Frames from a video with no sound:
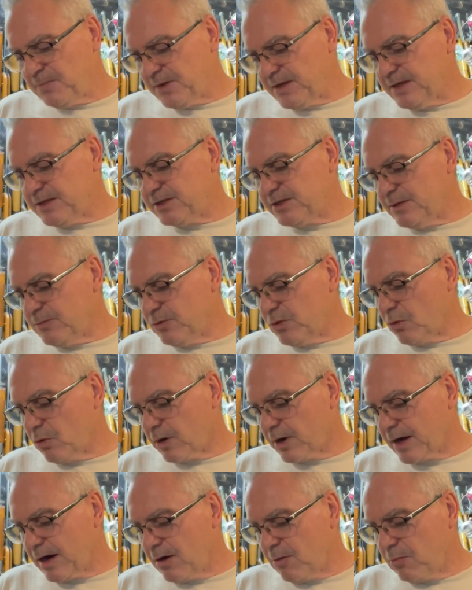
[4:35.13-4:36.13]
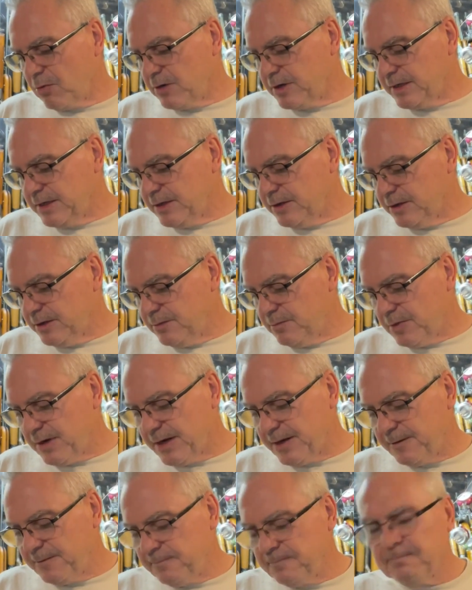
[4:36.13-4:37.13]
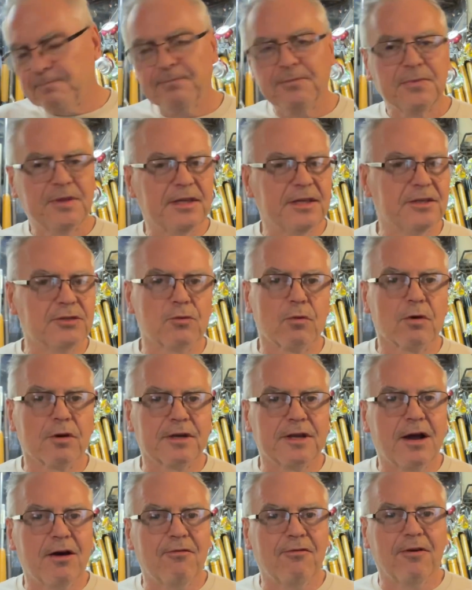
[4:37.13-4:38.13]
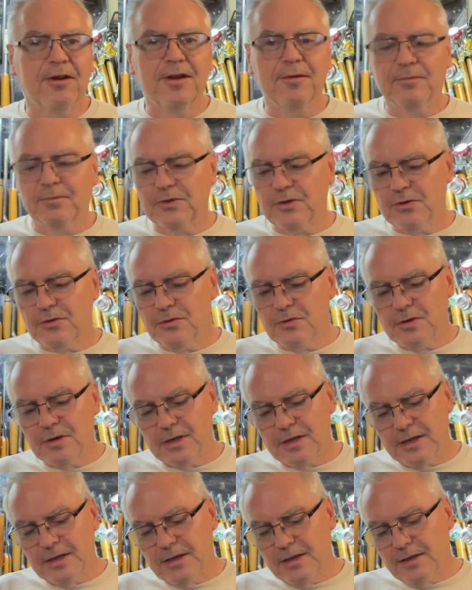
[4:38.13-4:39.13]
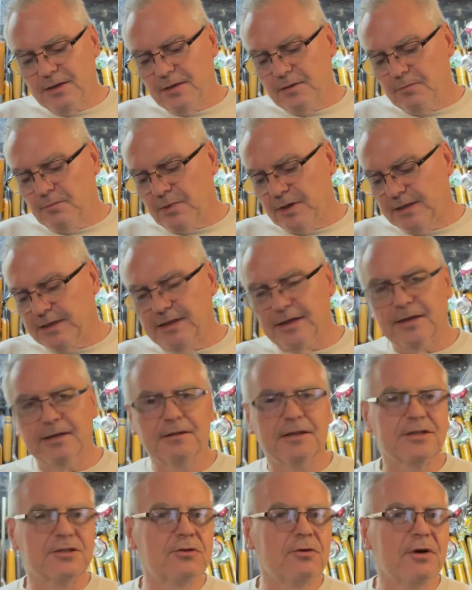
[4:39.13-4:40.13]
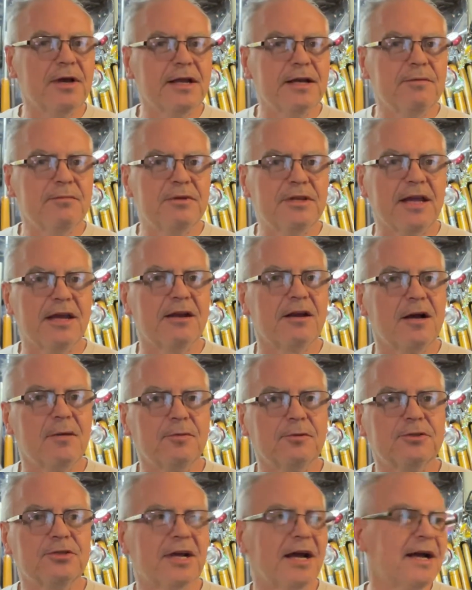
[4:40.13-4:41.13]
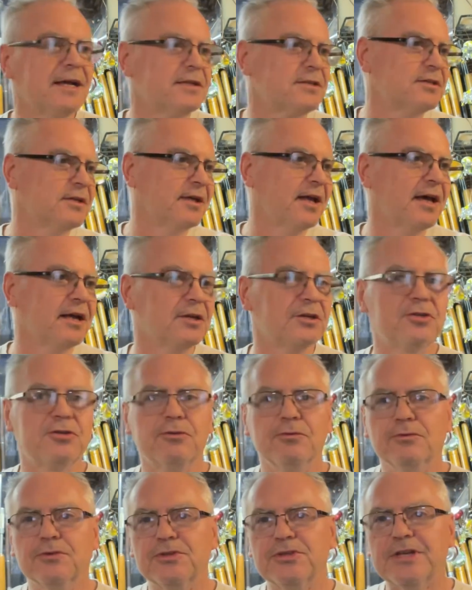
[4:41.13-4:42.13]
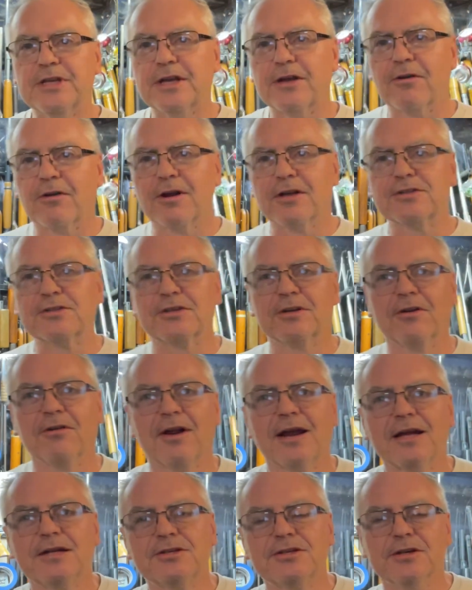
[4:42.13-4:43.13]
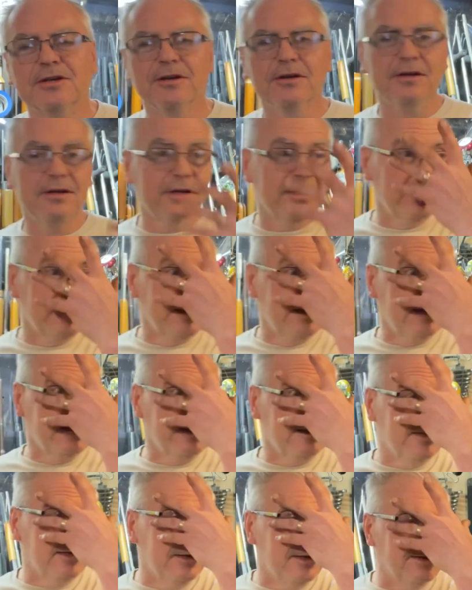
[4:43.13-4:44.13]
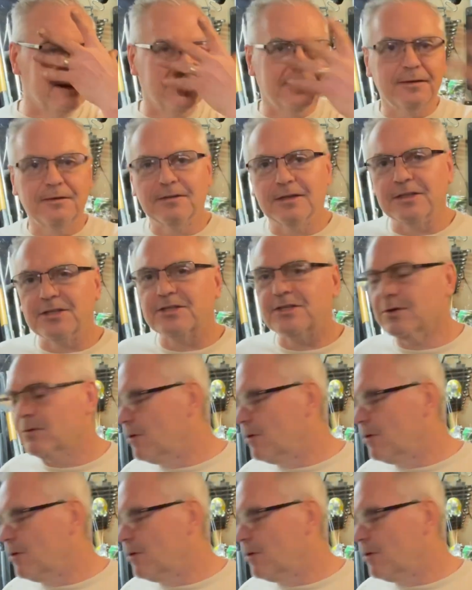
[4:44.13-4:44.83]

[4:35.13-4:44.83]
it seemed to work out pretty good, but it has worked out for him too. But let's go ahead and take a couple shots. I got to shoot and see across the garage here, and let's see